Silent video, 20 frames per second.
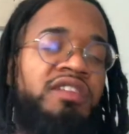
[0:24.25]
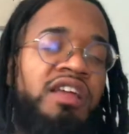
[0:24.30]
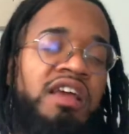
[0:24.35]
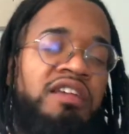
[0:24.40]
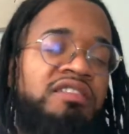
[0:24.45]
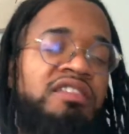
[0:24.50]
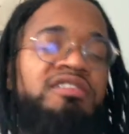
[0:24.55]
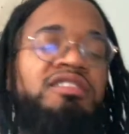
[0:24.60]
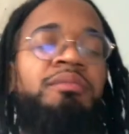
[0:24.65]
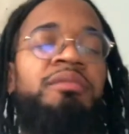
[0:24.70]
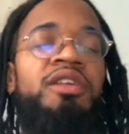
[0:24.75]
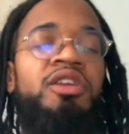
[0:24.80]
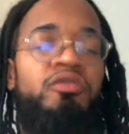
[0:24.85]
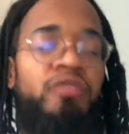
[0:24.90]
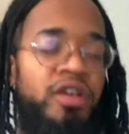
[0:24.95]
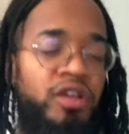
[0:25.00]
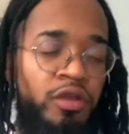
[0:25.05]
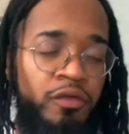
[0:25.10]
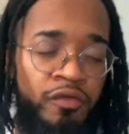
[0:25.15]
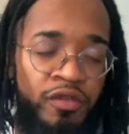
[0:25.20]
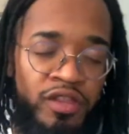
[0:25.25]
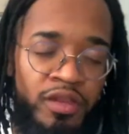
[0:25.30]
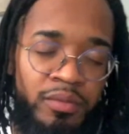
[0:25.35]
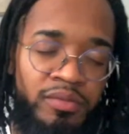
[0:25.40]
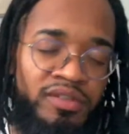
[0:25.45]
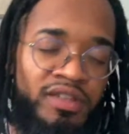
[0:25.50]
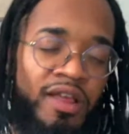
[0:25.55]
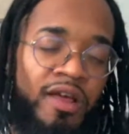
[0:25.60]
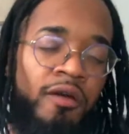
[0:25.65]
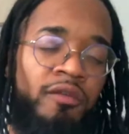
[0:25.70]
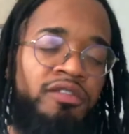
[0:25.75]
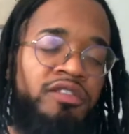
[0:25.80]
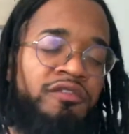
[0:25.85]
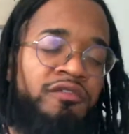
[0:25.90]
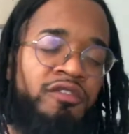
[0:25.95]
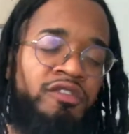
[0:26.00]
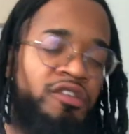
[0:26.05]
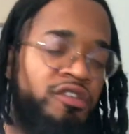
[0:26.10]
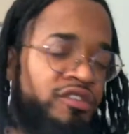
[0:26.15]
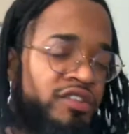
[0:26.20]
They see something greater for themselves and
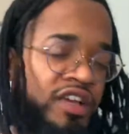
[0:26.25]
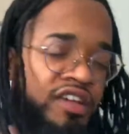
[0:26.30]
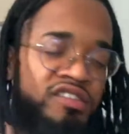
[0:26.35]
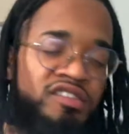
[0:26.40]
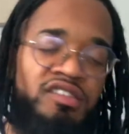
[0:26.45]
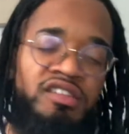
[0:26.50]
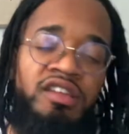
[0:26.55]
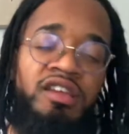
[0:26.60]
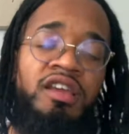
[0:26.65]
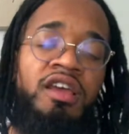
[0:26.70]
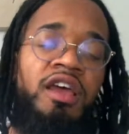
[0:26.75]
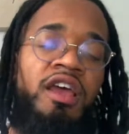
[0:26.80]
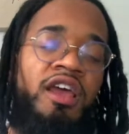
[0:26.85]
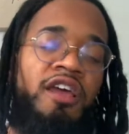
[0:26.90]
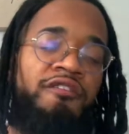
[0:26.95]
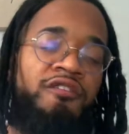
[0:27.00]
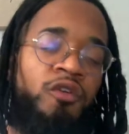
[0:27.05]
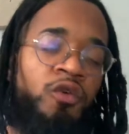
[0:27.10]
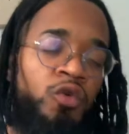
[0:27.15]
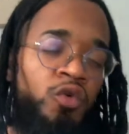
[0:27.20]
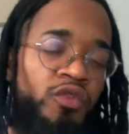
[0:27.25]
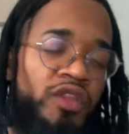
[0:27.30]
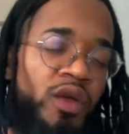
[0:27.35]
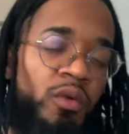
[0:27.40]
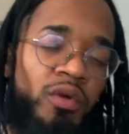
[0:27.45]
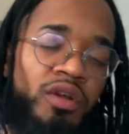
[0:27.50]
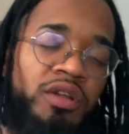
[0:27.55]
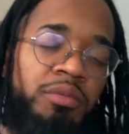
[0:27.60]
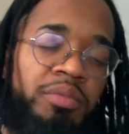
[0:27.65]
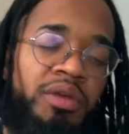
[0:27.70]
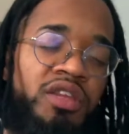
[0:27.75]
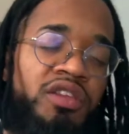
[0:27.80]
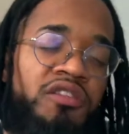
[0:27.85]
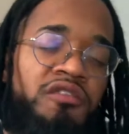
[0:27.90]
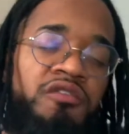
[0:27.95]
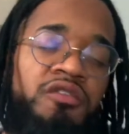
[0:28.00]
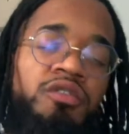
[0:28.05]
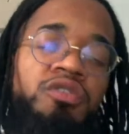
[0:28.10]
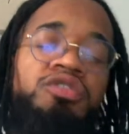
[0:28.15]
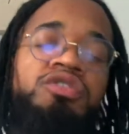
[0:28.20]
for their destiny and for who they want to be in the
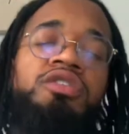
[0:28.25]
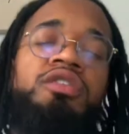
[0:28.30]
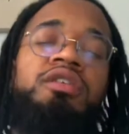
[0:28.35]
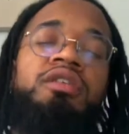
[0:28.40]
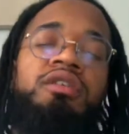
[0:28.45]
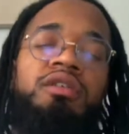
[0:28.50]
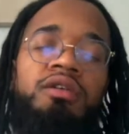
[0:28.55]
future.